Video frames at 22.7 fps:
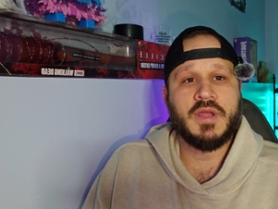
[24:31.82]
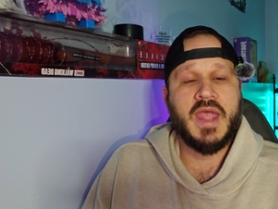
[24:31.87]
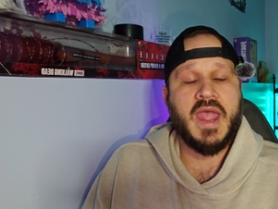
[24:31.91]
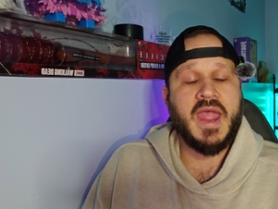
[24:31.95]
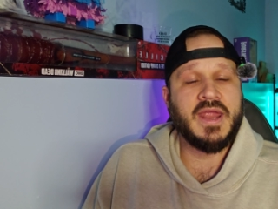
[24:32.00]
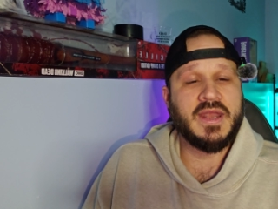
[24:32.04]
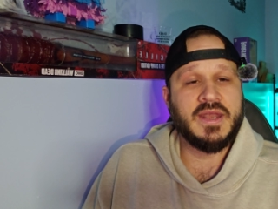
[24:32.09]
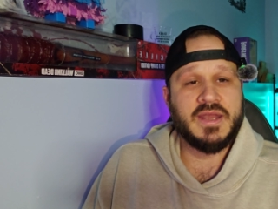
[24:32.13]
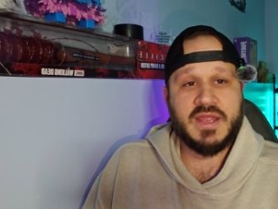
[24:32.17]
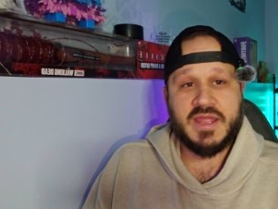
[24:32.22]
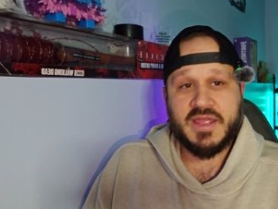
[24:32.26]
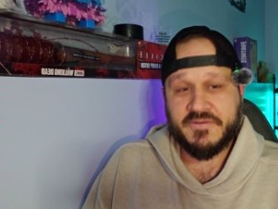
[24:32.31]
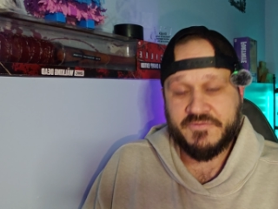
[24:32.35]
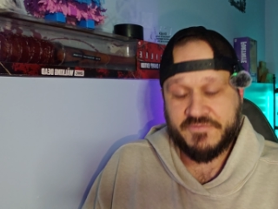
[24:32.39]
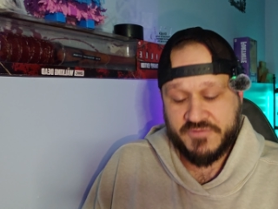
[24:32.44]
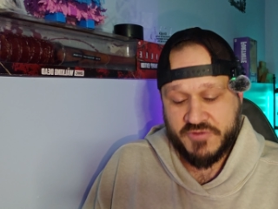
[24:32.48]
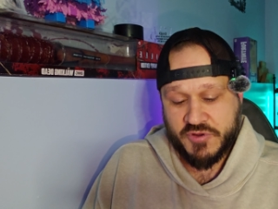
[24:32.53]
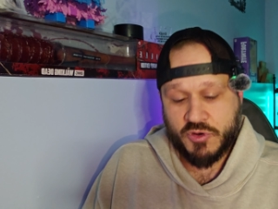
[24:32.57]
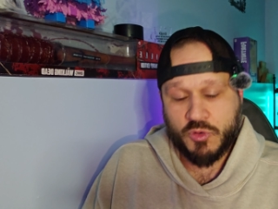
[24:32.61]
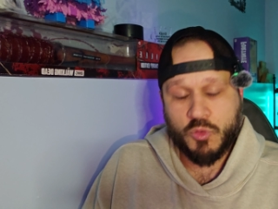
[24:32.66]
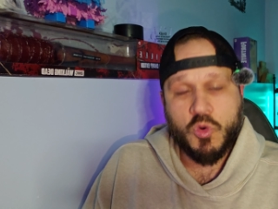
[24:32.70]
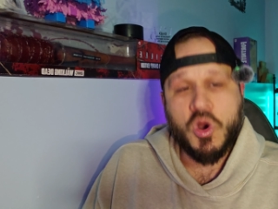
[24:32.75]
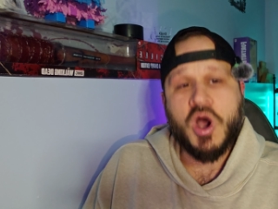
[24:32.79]
And if
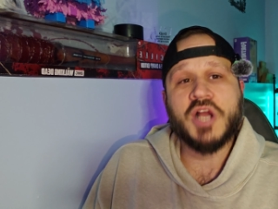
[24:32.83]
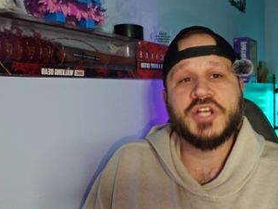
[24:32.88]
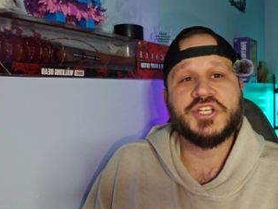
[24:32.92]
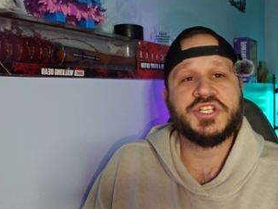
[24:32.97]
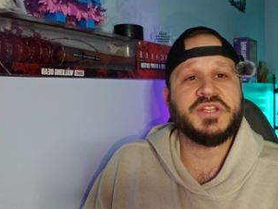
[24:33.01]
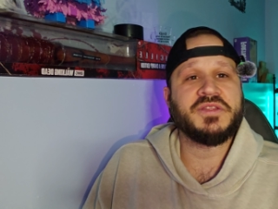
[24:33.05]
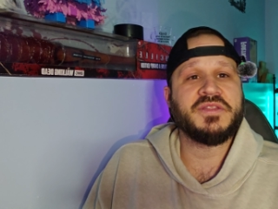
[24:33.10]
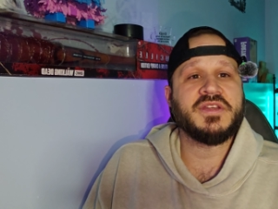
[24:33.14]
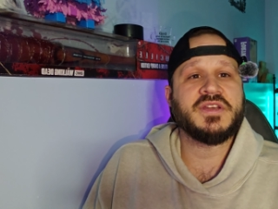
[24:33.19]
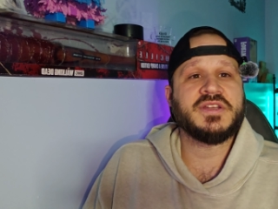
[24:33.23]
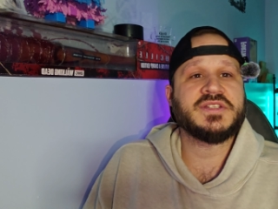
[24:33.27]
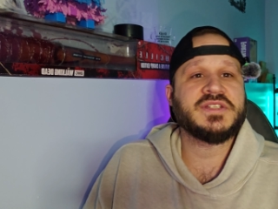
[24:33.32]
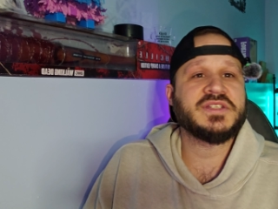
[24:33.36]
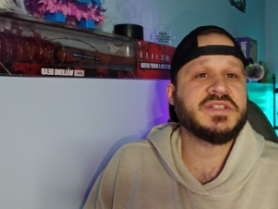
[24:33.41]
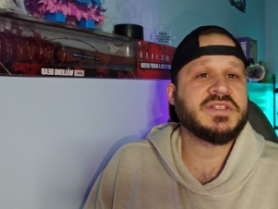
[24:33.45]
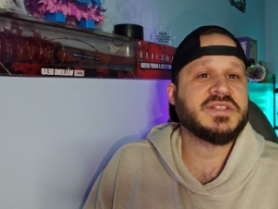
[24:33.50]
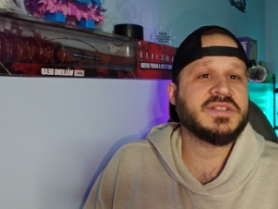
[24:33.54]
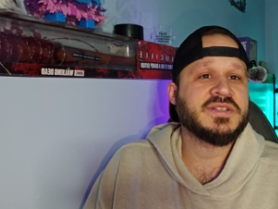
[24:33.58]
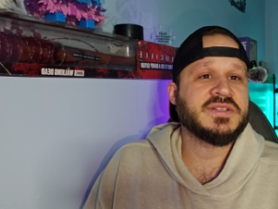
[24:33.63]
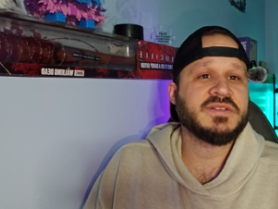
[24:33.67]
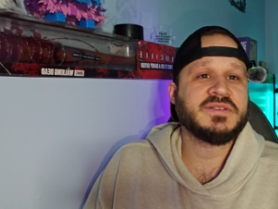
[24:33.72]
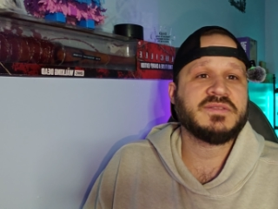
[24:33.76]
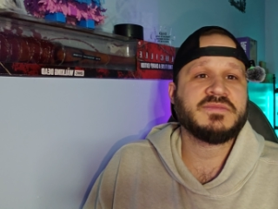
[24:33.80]
you're watching
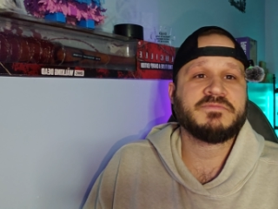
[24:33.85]
this